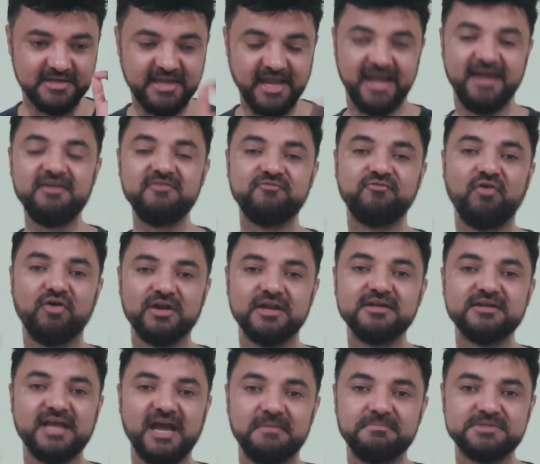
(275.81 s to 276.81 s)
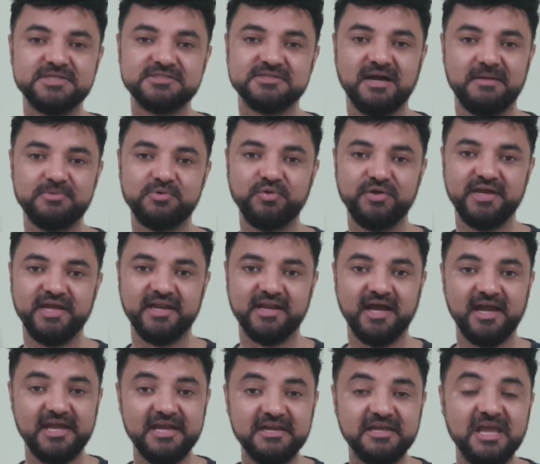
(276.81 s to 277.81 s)
10 foreign campuses come to India,
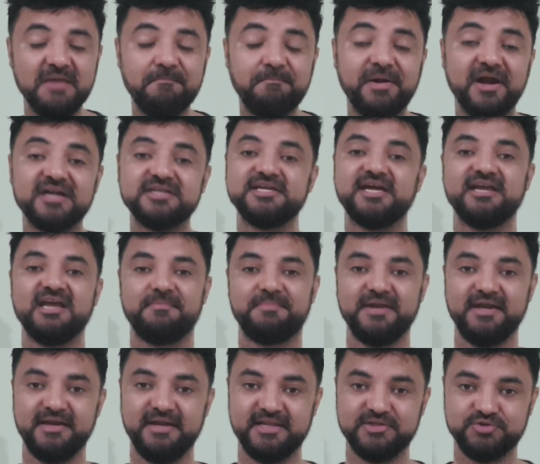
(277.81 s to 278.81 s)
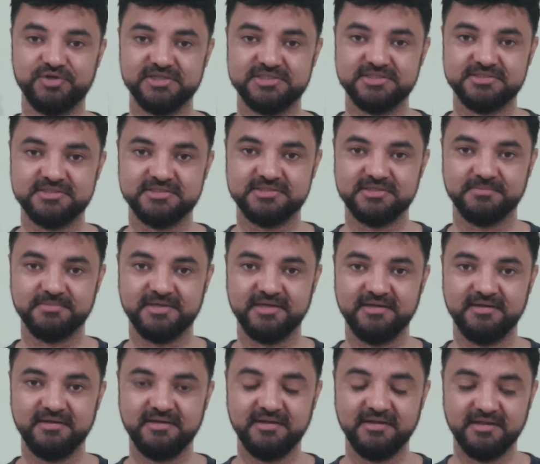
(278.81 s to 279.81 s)
na, inki phad jayegi apne Indian education system ki.